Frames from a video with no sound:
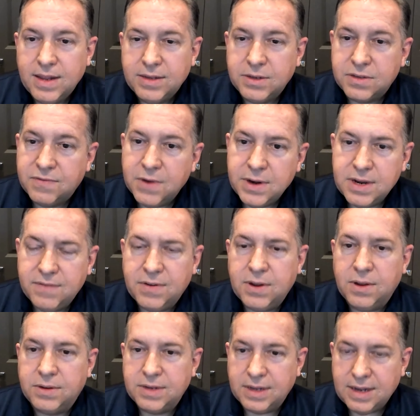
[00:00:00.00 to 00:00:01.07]
So it's very
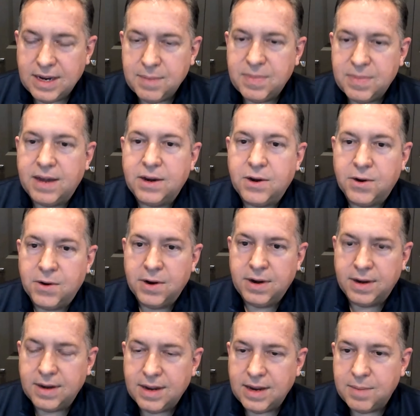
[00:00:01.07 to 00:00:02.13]
difficult to keep that
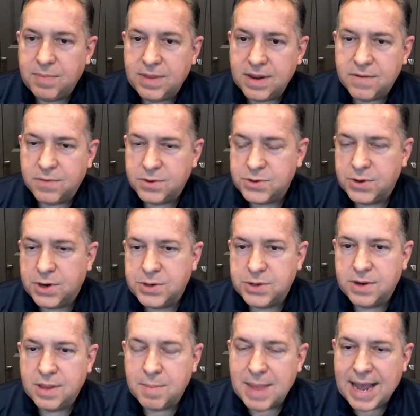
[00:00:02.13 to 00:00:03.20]
current and keep the
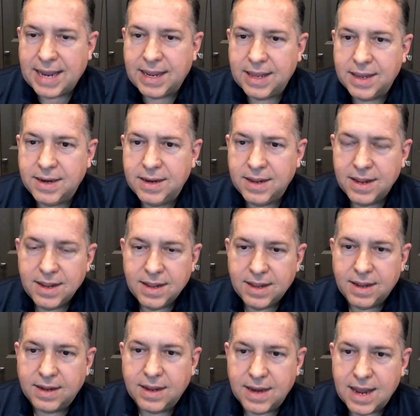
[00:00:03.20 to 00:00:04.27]
infrastructure on the back end
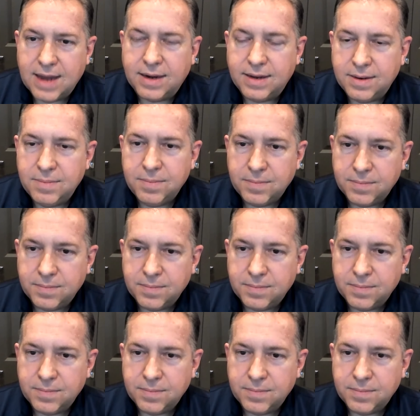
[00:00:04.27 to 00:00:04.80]
connected.